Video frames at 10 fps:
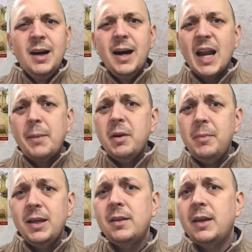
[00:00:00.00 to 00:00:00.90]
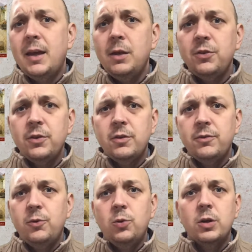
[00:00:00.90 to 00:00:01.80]
And I'm going to make the case
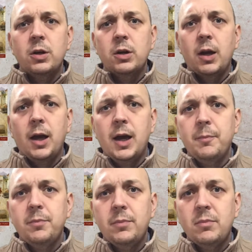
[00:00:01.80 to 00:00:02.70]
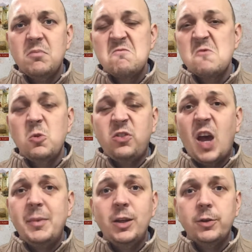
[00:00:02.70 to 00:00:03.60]
for what's
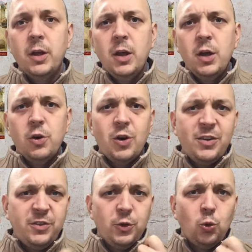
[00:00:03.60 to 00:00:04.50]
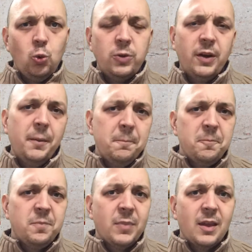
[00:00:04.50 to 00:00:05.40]
commonly called restituta,
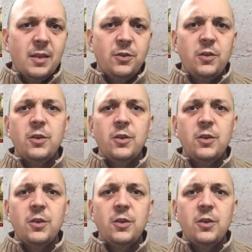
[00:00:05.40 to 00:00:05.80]
this